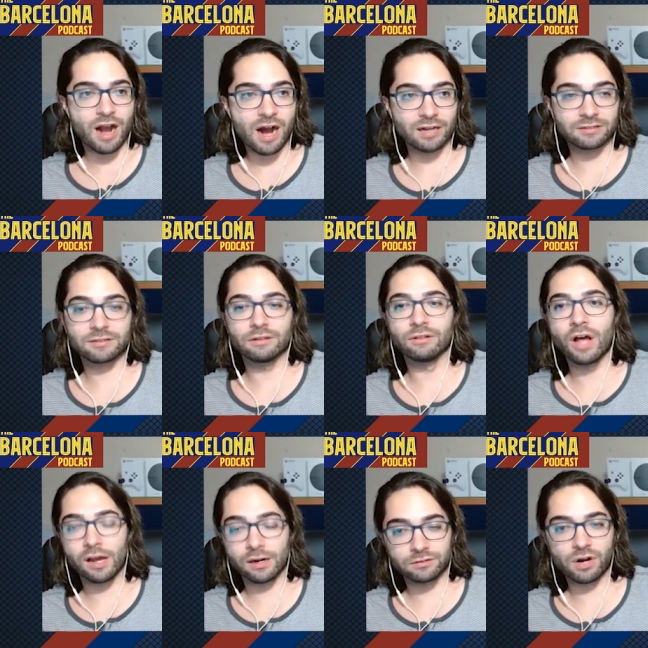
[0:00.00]
cost a
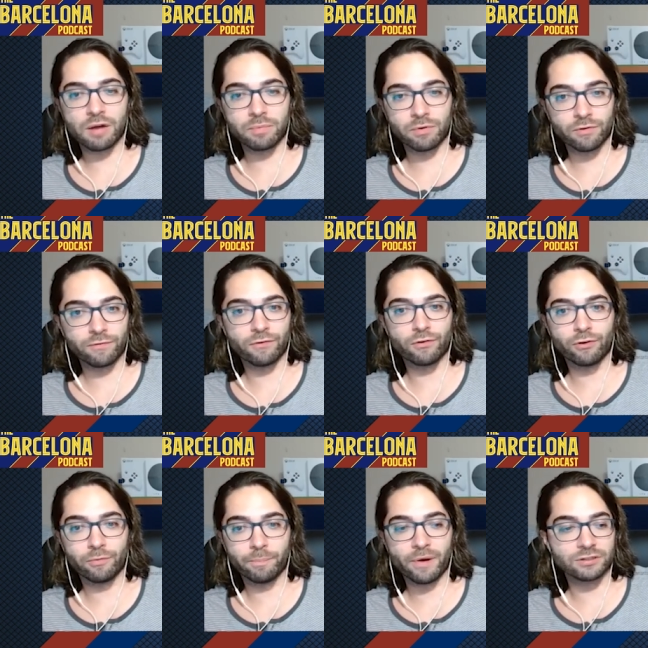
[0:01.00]
lot of trouble
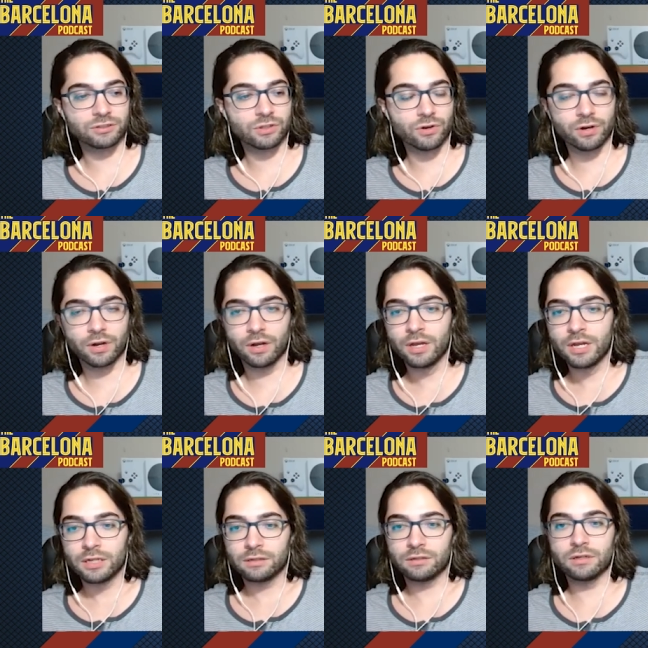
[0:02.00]
for Barcelona
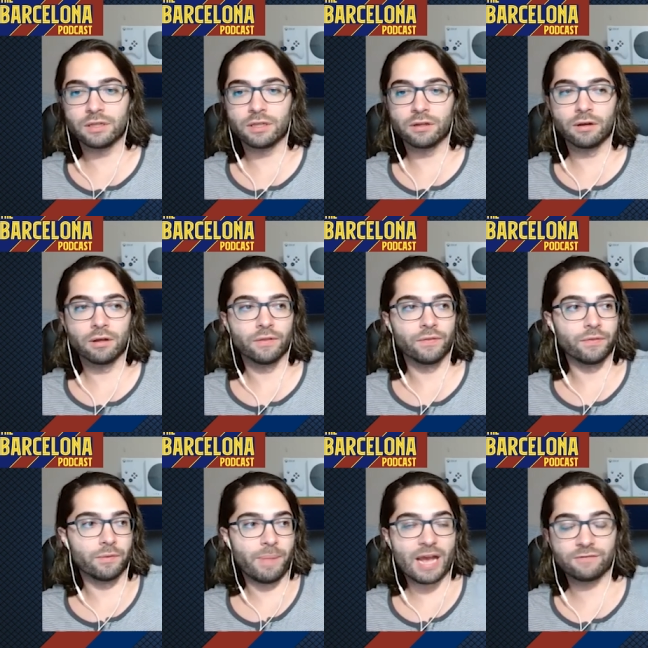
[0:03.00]
during the
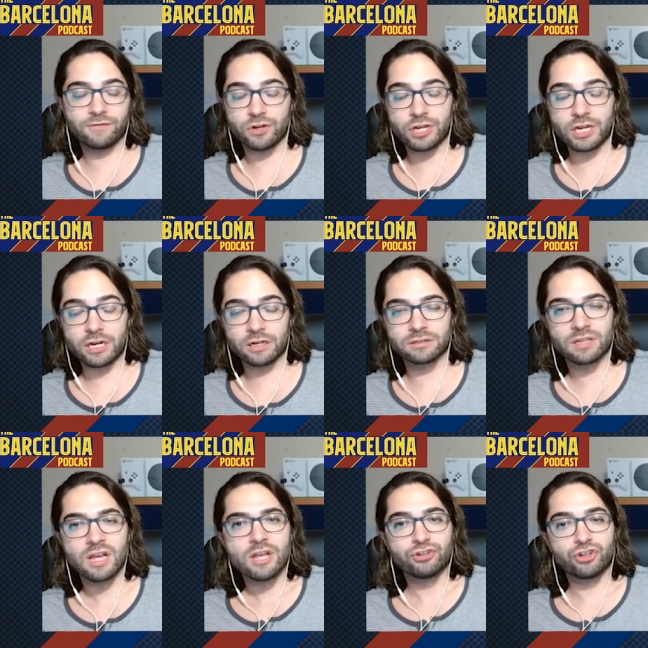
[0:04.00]
the past few years.
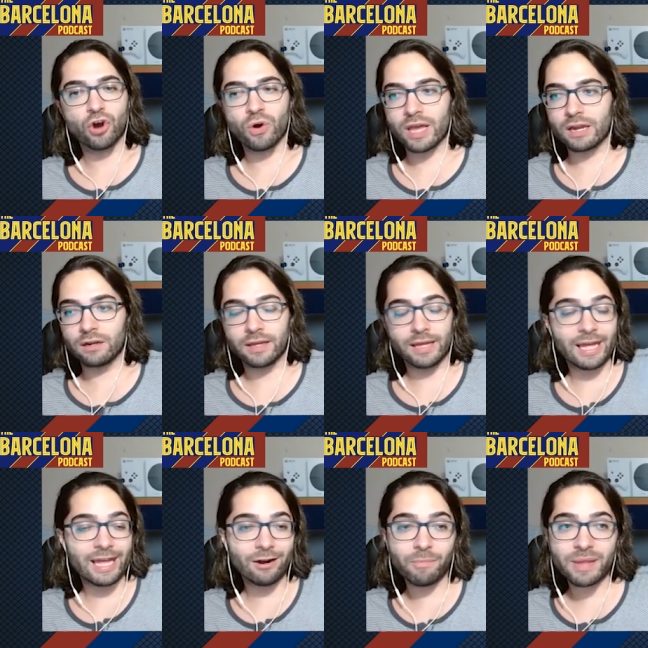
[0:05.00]
So it,
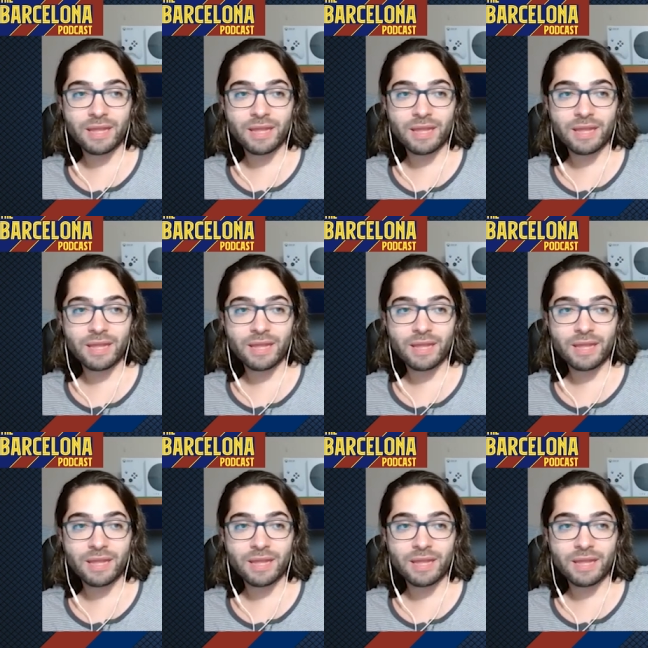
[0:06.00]
it'll